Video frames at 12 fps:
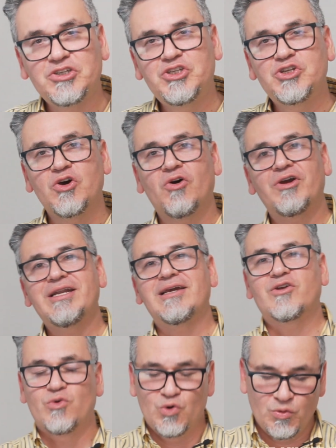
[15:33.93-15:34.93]
join a
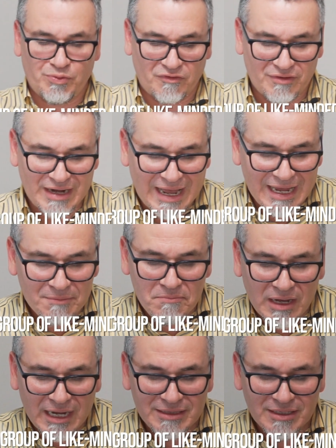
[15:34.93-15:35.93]
group of
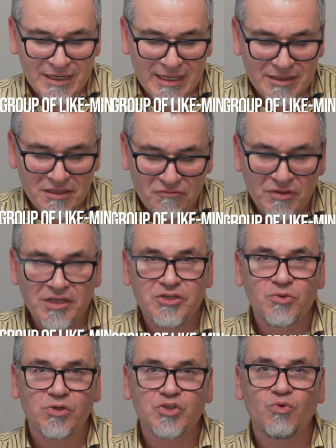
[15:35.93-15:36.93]
like-minded
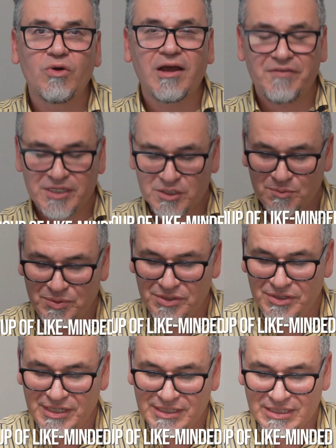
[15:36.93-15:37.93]
individuals who have
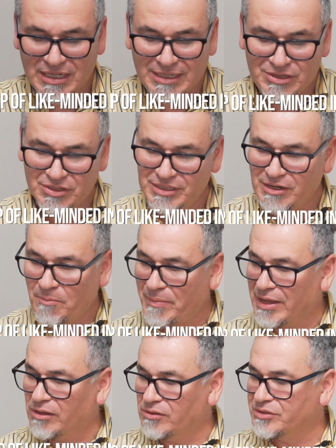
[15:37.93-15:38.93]
experience under their
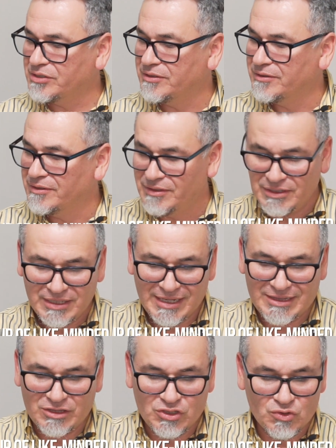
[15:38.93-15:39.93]
belt
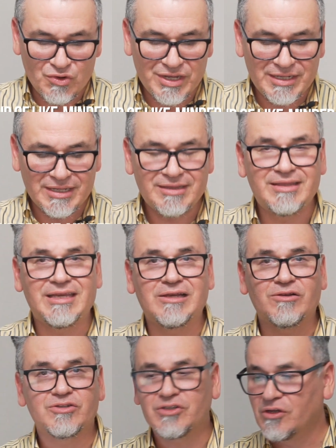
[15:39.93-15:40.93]
in doing
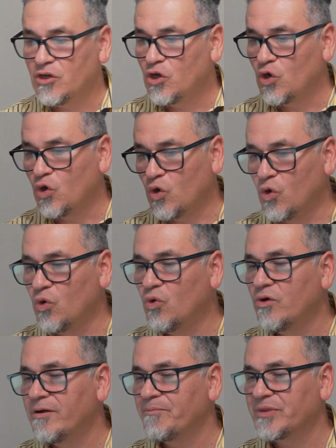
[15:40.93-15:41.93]
deals,
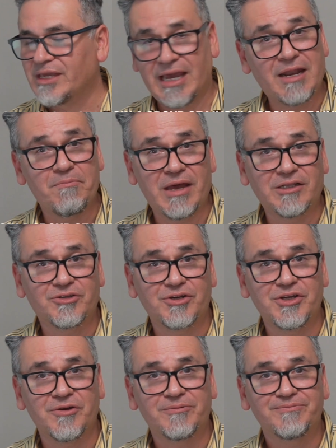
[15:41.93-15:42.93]
who can mentor
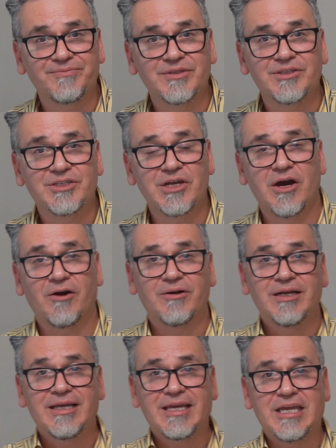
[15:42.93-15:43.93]
you. So
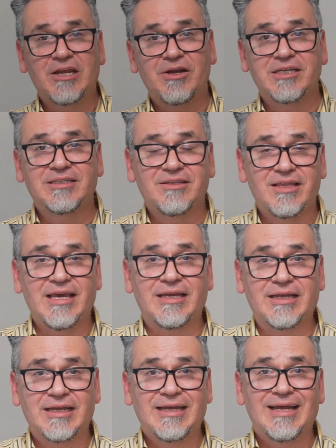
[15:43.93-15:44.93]
here is the
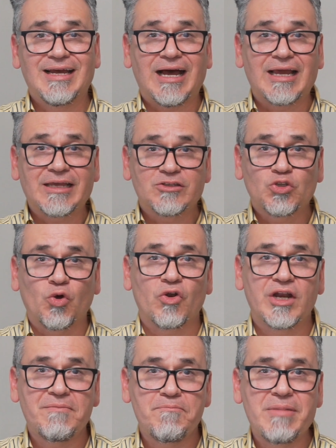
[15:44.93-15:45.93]
thing. I can
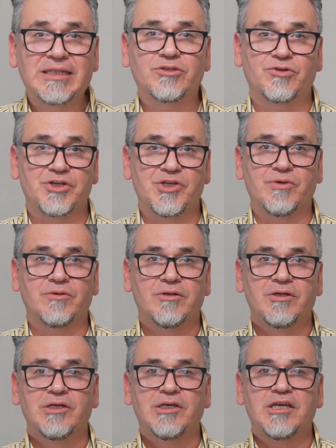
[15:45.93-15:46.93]
totally mentor you.
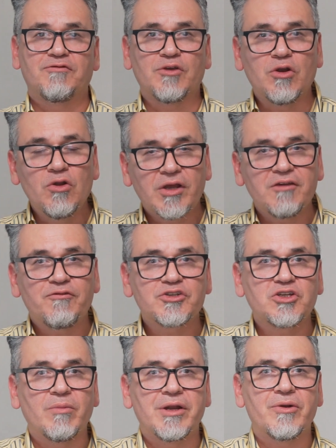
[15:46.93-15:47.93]
If you're looking for
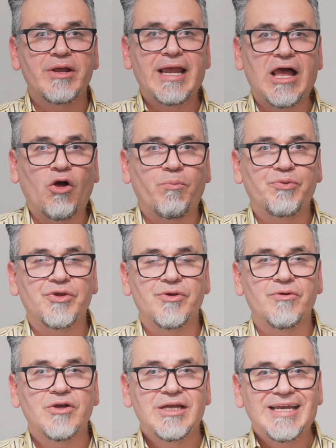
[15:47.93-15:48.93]
somebody to help
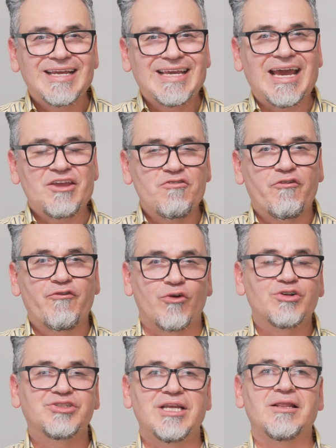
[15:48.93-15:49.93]
you get your
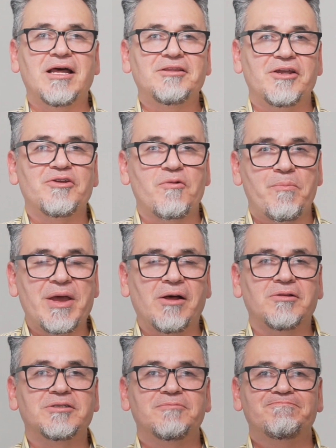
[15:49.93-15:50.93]
first deal under your
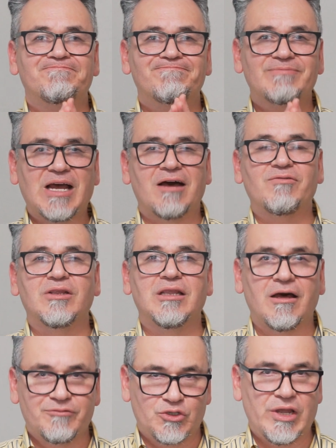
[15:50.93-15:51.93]
belt, I would
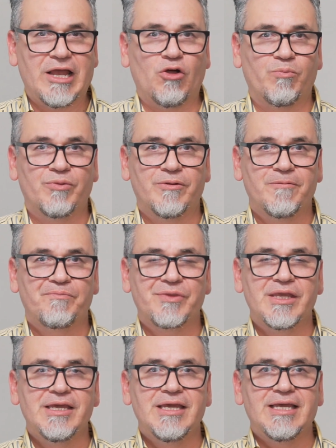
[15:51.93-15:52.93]
love to help.
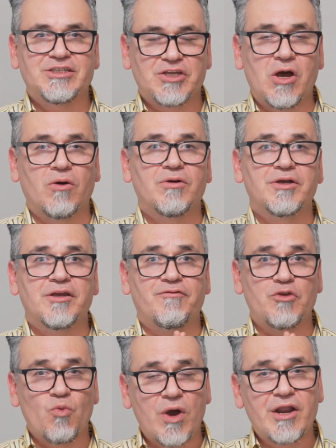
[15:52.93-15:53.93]
So if
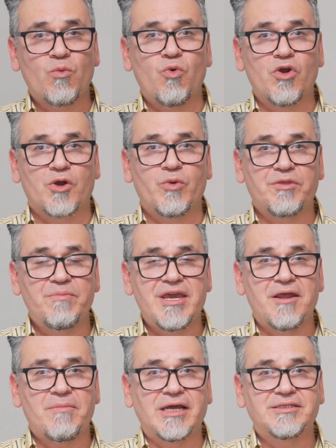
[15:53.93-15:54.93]
you want to work with me
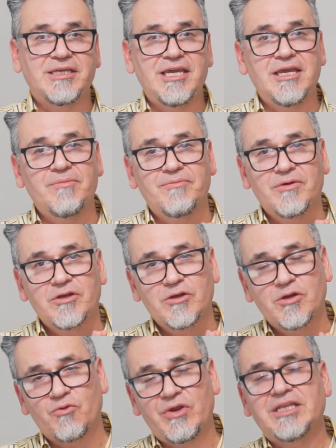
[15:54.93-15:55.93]
and my team,
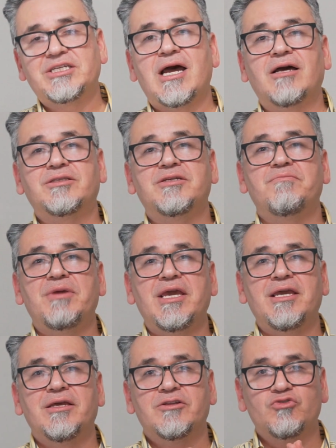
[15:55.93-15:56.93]
reach out to
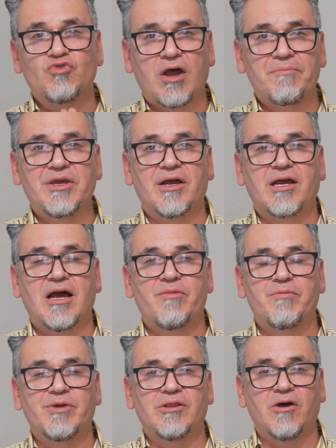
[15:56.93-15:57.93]
me, drop me a
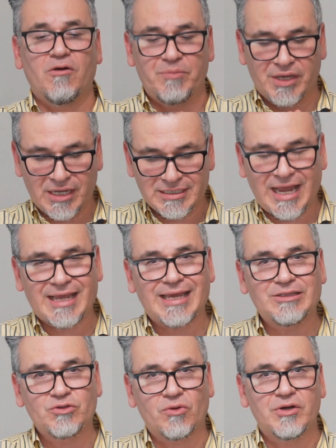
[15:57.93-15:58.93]
comment below, because I
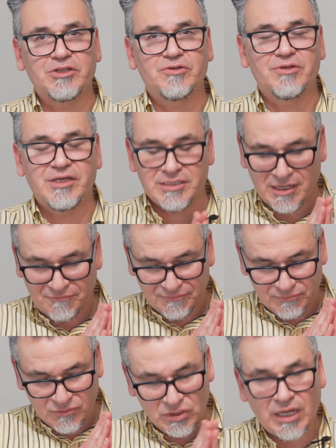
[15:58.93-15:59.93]
can totally do this. I've
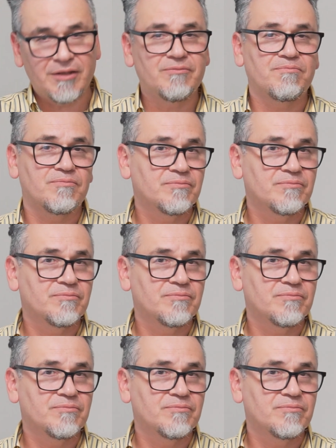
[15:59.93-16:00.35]
done